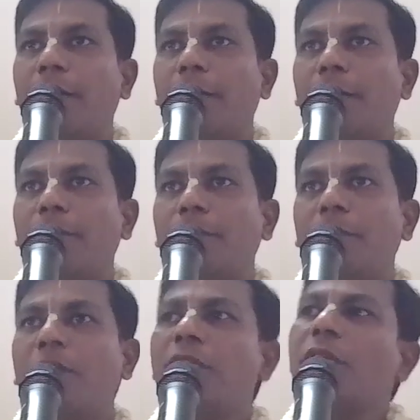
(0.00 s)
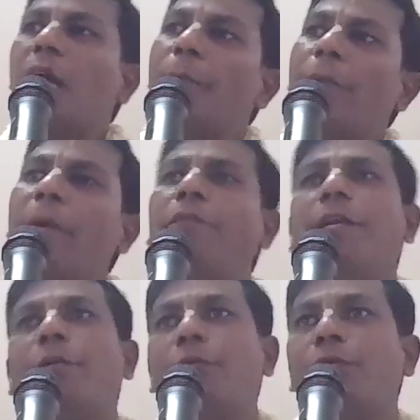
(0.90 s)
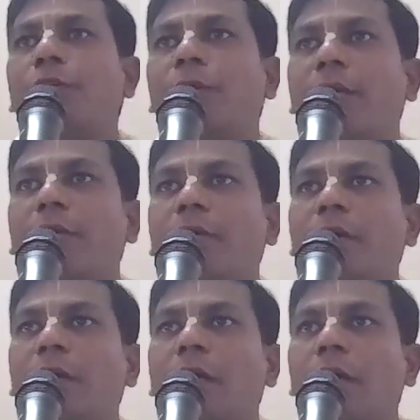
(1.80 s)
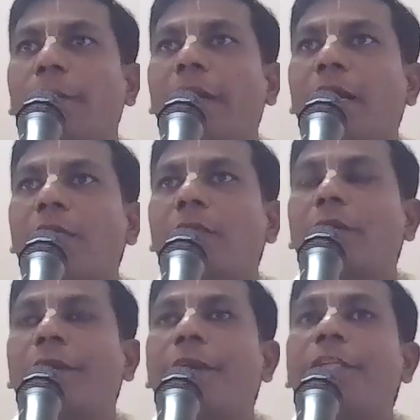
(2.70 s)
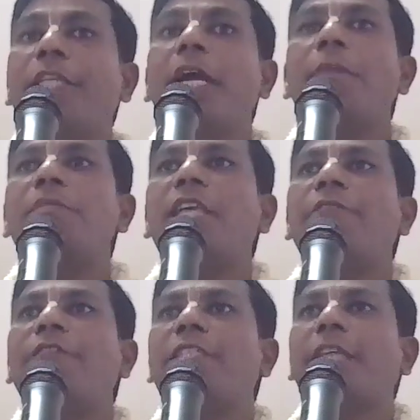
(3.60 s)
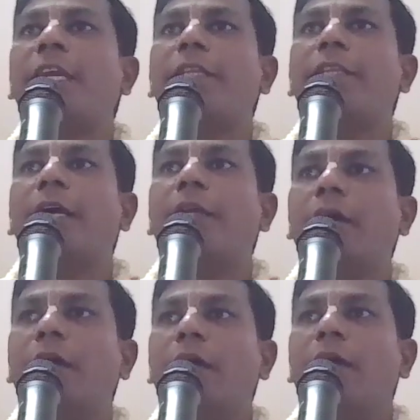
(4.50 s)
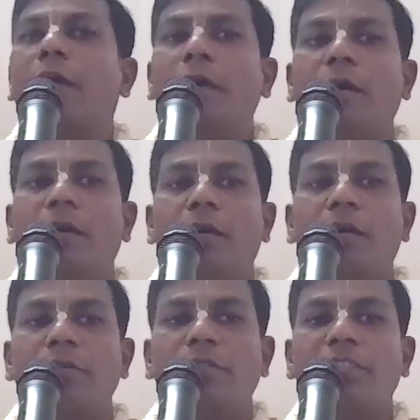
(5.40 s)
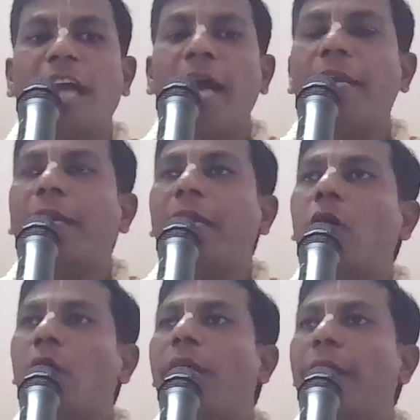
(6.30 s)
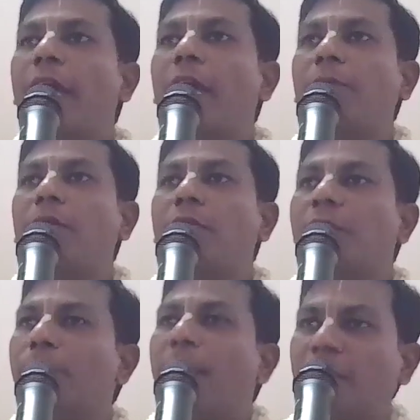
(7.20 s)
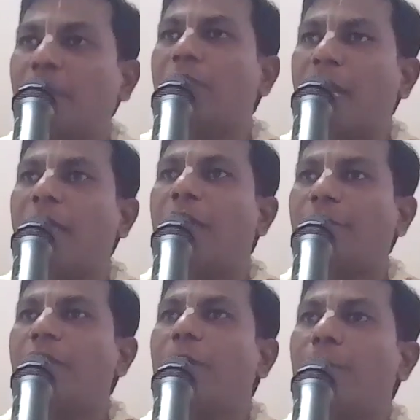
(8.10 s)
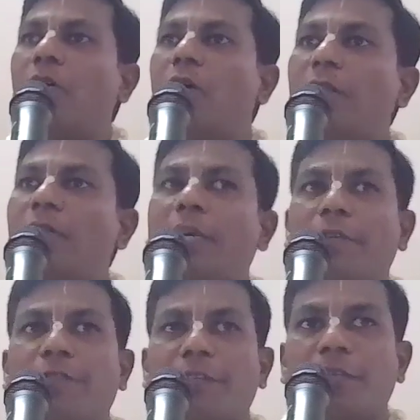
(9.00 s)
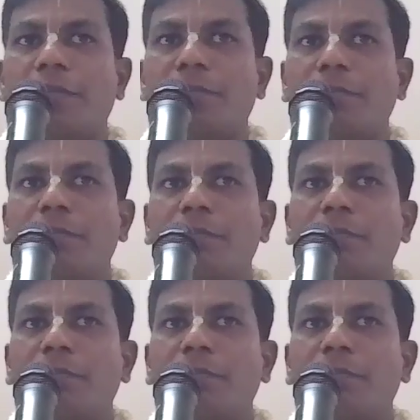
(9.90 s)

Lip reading: Hare. This is the commitment we should take. Because Krishna himself is telling that chanting holy name is the best sacrifice among all the sacrifices.